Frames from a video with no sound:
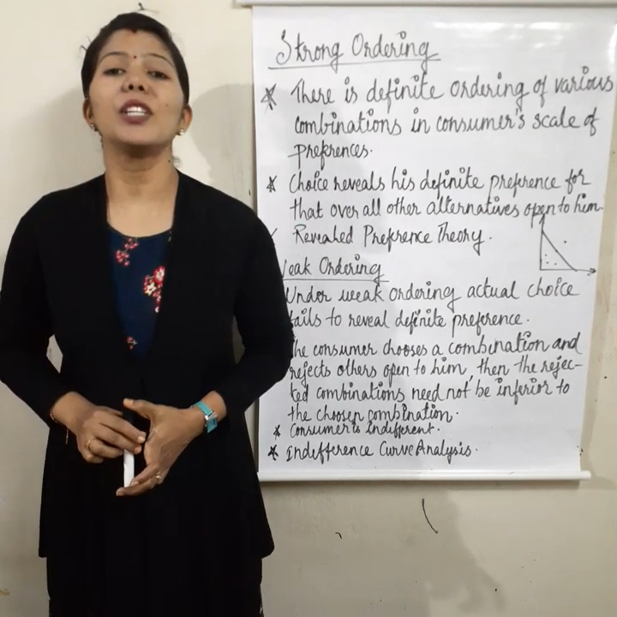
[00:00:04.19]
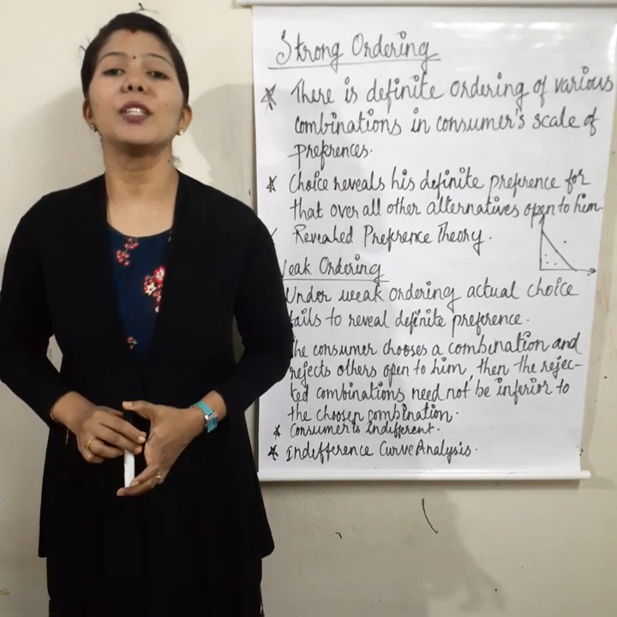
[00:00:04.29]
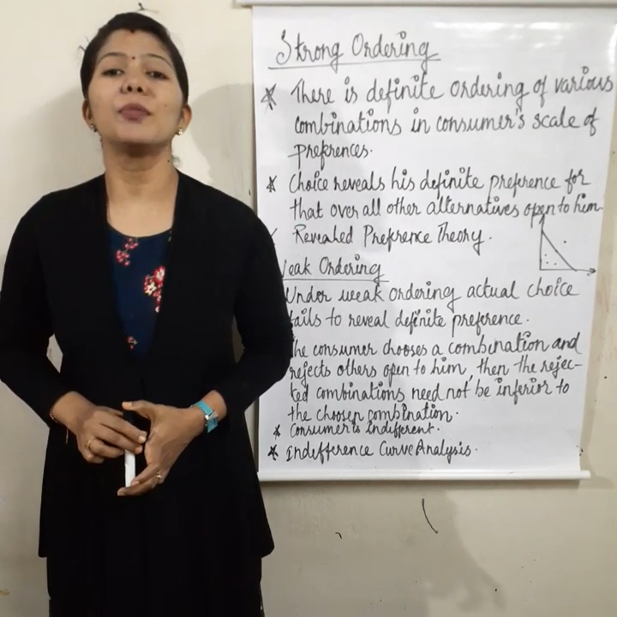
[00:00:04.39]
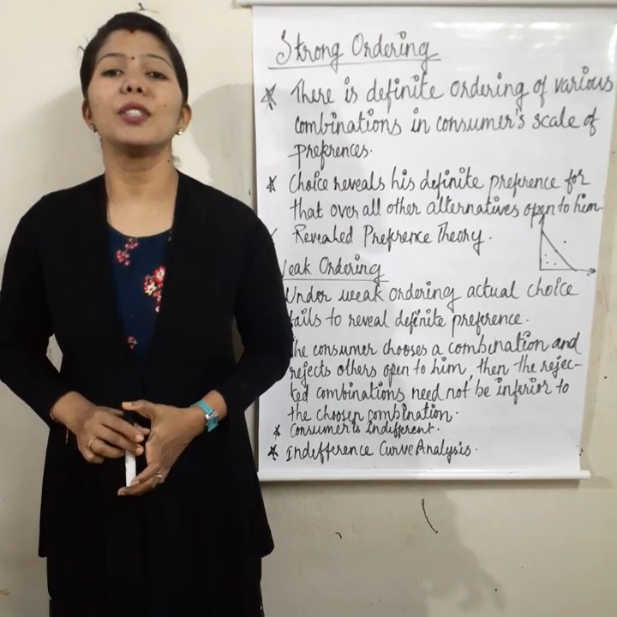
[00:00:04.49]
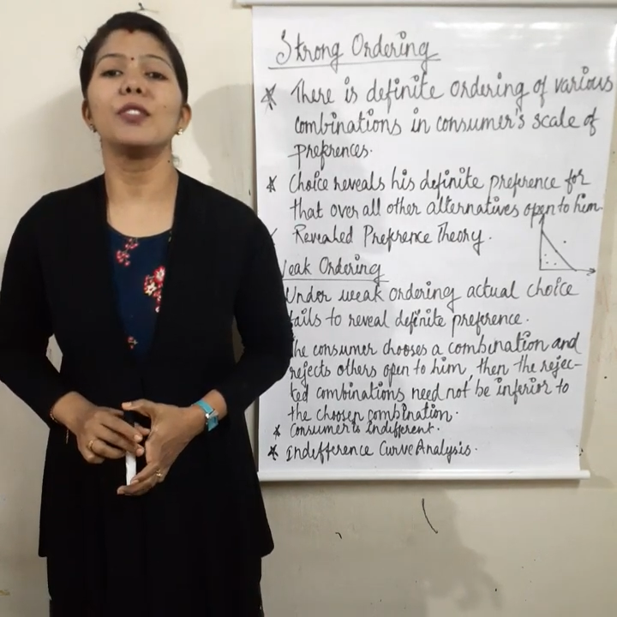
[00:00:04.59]

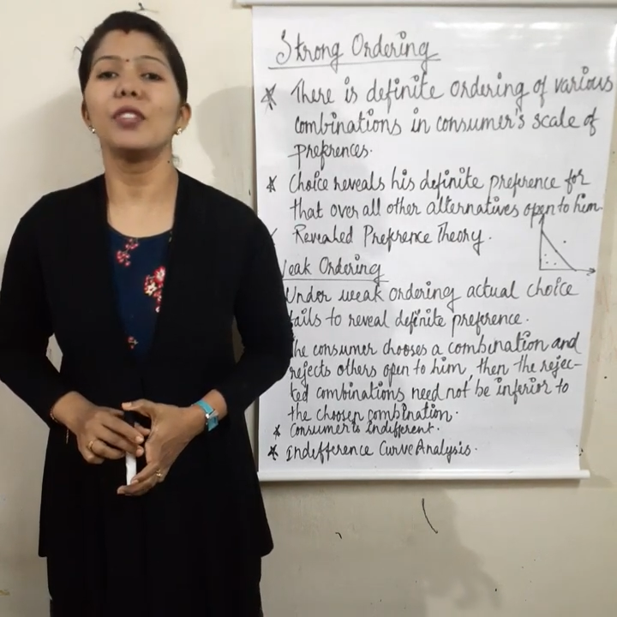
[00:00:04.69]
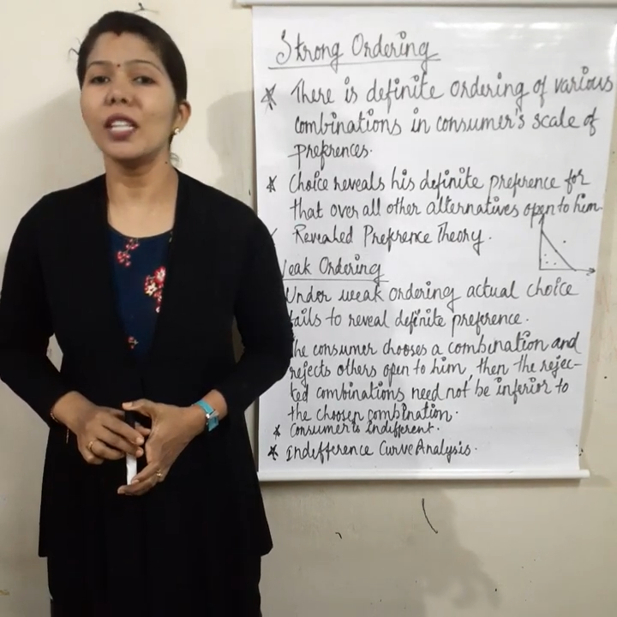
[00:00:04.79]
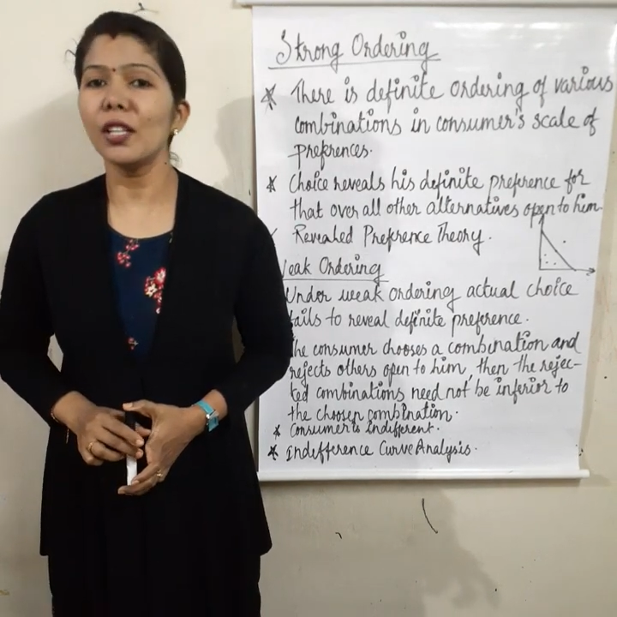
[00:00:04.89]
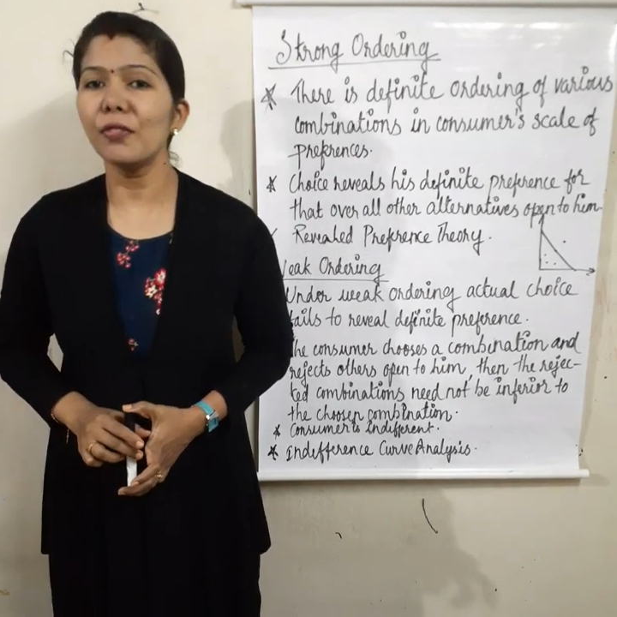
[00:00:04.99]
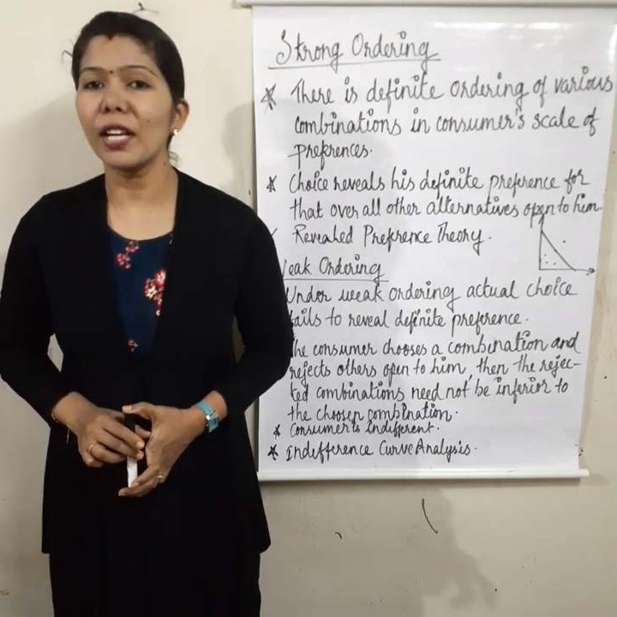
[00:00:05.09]
Welcome to the
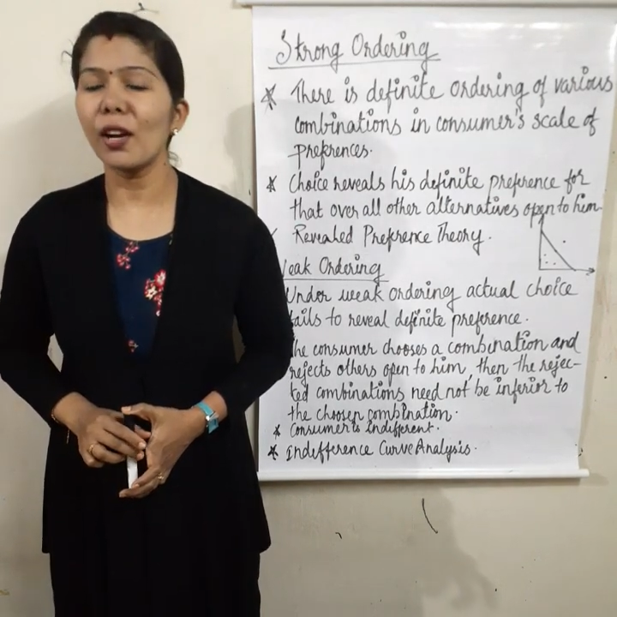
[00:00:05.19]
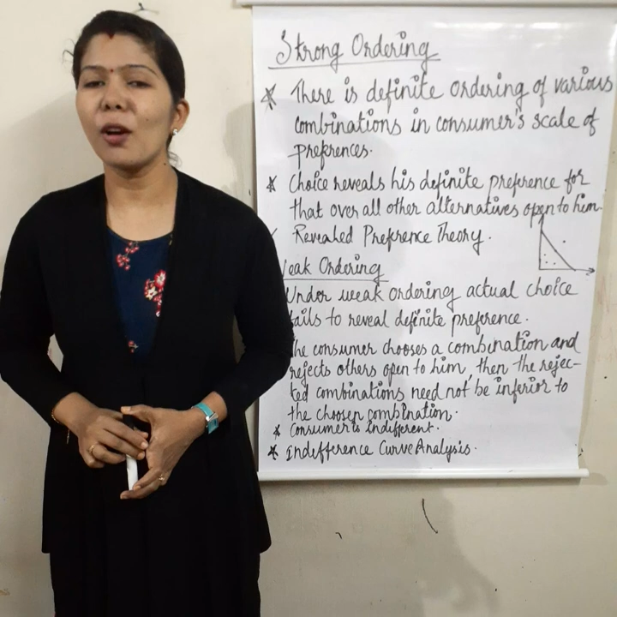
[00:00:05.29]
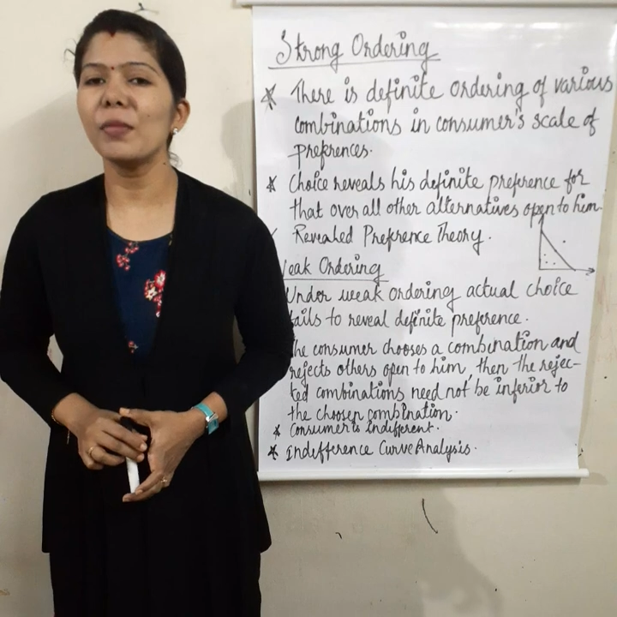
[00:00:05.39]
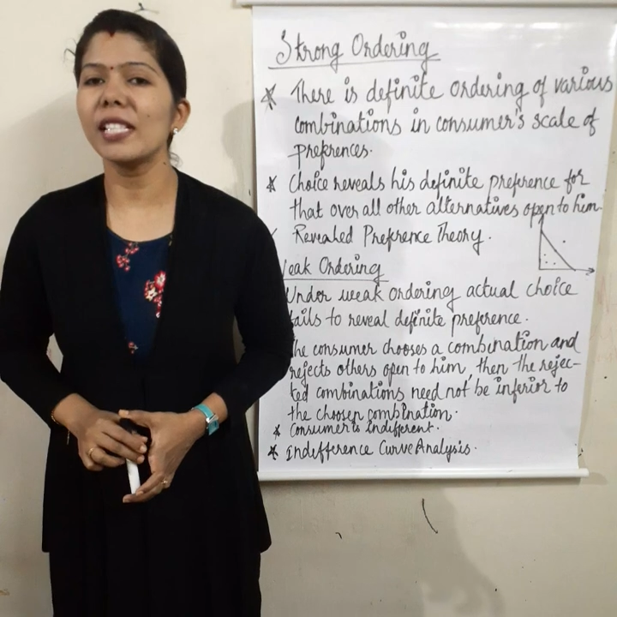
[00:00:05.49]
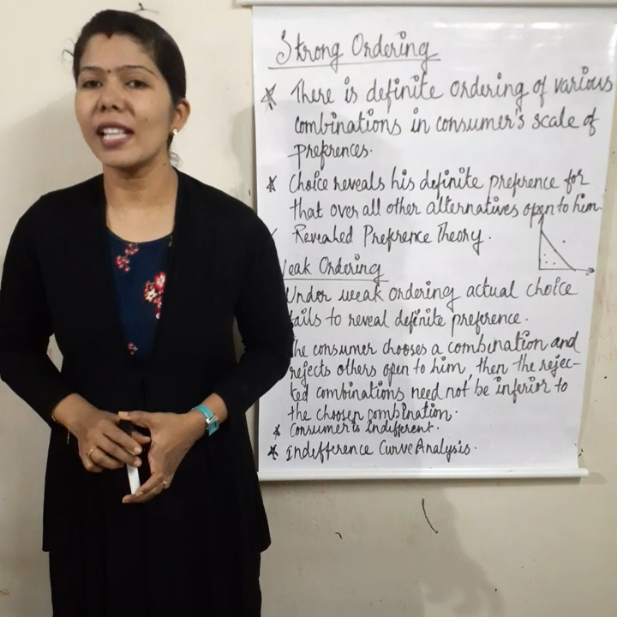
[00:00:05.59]
world of
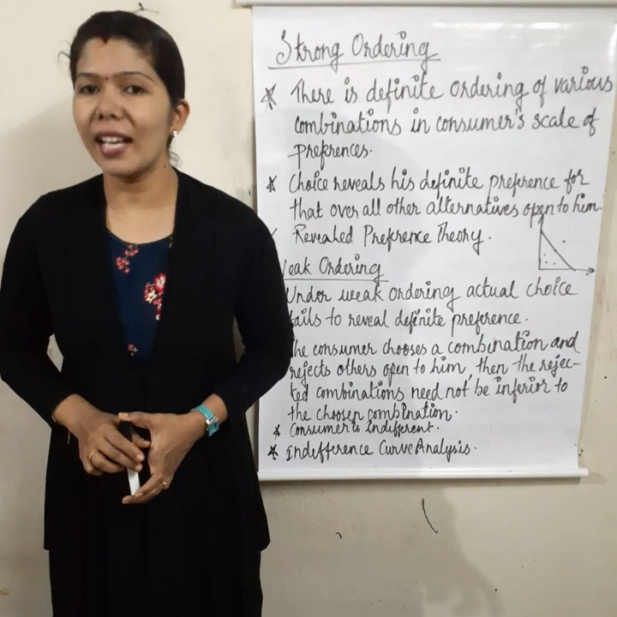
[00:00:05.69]
economics